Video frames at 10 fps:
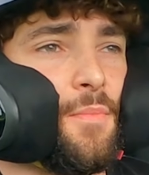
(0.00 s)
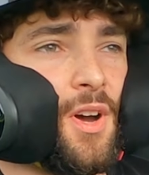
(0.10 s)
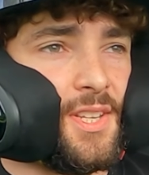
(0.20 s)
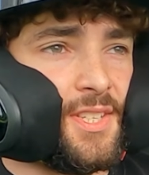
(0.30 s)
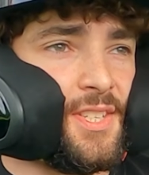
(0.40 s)
in
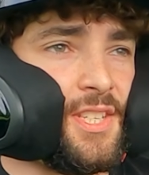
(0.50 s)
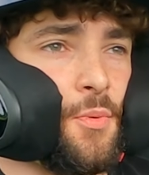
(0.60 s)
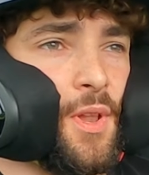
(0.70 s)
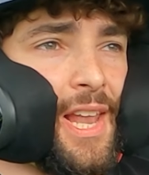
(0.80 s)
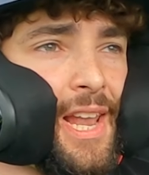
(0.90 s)
mind it's still
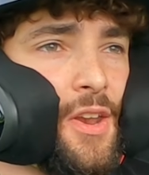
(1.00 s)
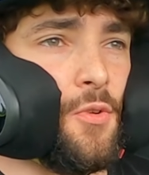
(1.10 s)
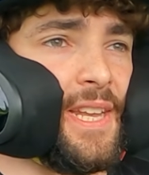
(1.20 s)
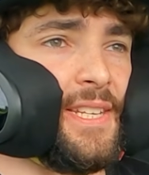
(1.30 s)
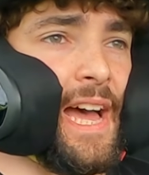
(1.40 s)
a
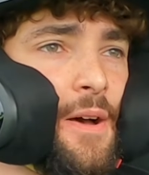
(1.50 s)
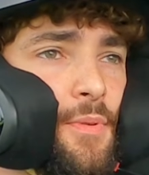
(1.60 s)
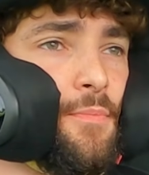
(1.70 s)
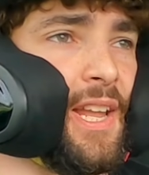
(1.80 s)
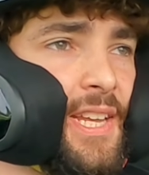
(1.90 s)
little bit
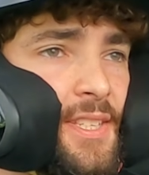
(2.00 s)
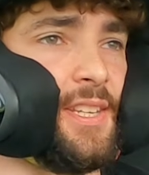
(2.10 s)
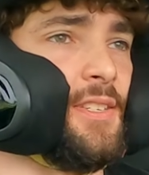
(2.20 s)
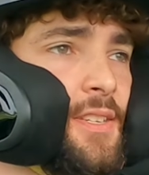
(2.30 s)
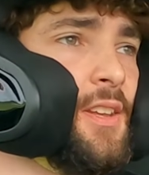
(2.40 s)
damp in
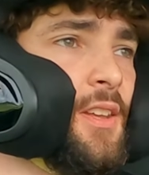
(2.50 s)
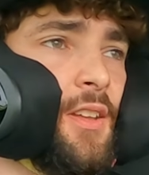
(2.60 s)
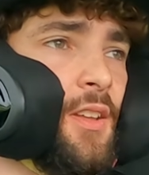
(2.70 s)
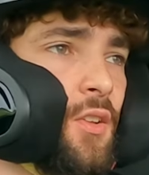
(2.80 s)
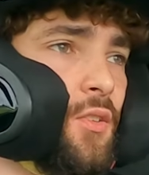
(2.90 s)
places,
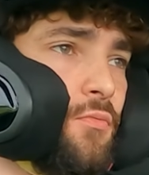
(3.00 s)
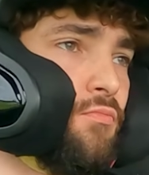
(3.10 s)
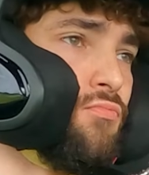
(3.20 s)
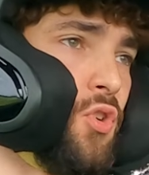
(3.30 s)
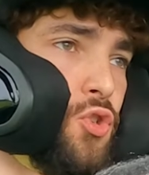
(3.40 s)

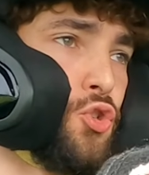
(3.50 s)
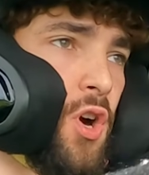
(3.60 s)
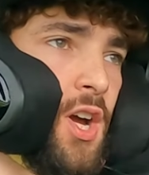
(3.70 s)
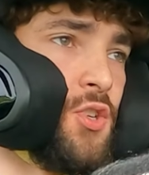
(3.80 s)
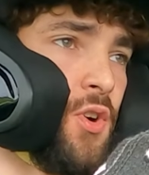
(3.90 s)
not
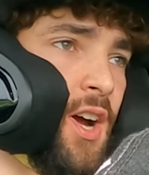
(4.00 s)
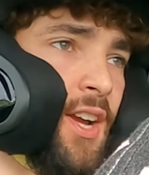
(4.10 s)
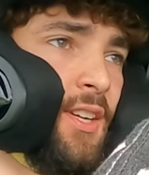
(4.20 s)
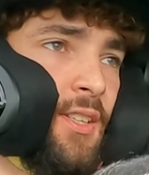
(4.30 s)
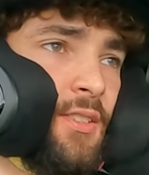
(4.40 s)
dry.
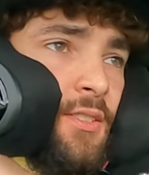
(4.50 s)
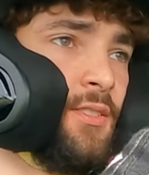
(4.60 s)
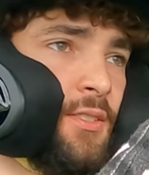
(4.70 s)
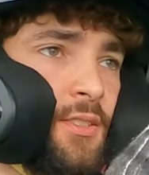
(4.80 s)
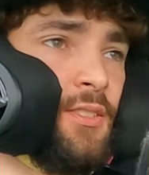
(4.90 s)

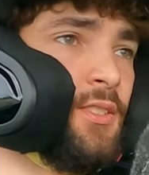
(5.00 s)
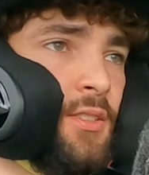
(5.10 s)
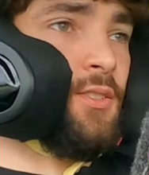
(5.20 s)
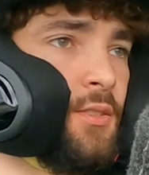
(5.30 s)
Okay, so